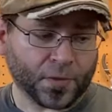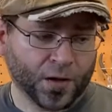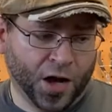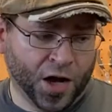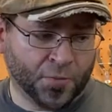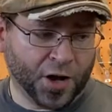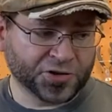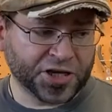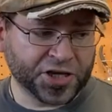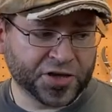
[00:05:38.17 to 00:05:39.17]
I'll
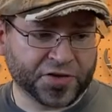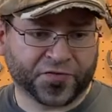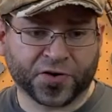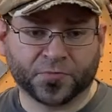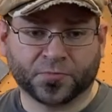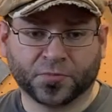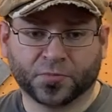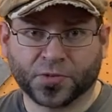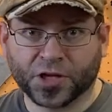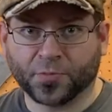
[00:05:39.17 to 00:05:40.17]
tell you that from
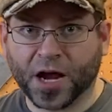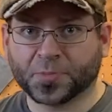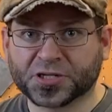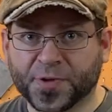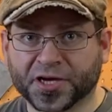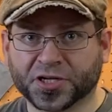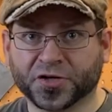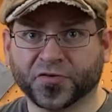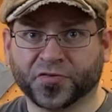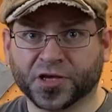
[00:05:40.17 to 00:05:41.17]
my
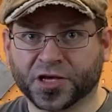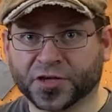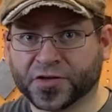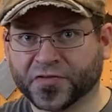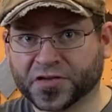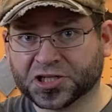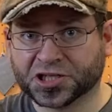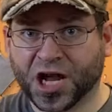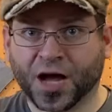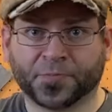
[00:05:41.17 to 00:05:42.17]
perspective in this
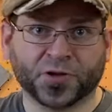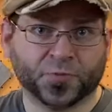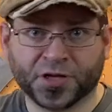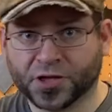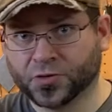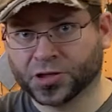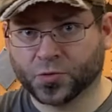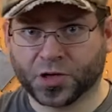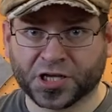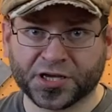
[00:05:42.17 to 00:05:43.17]
shop, you'd be the only
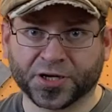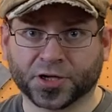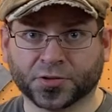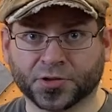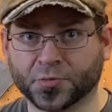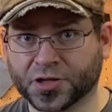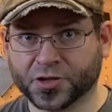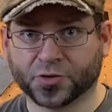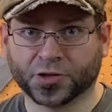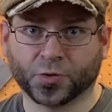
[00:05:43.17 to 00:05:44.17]
one here. You'd be the
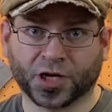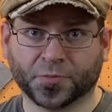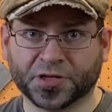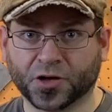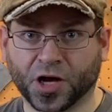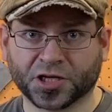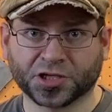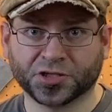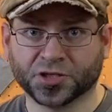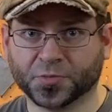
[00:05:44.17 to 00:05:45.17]
only one I'd be talking
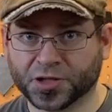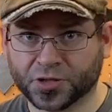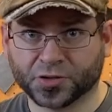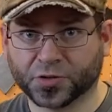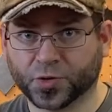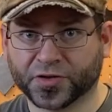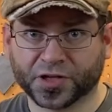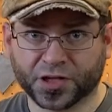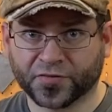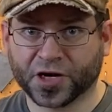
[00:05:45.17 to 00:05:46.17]
to. You'd be the only one that
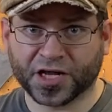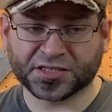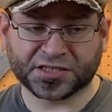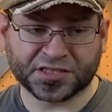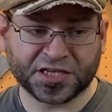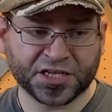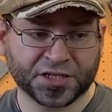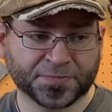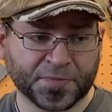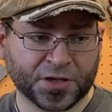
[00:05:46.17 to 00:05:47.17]
ever got
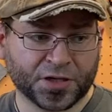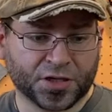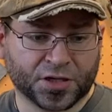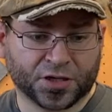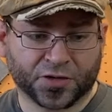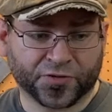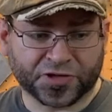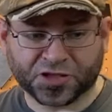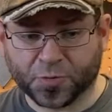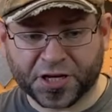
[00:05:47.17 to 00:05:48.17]
seen. There's
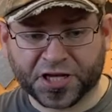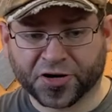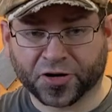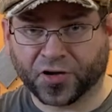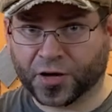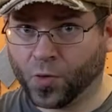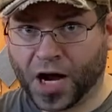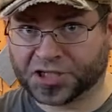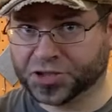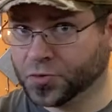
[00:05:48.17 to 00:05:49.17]
nobody here to like
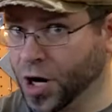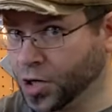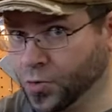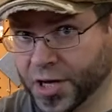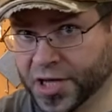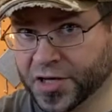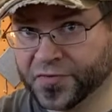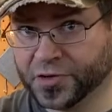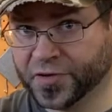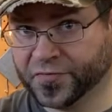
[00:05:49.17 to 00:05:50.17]
watch you walk away
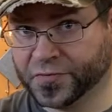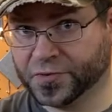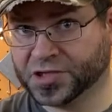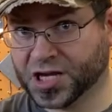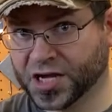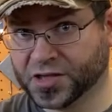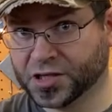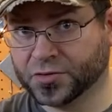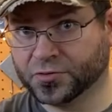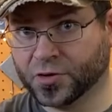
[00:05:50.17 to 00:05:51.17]
if you decide that
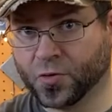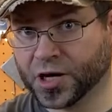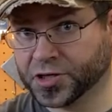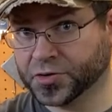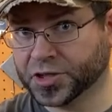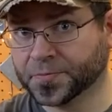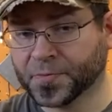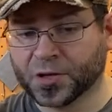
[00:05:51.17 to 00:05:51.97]
you don't want to do it.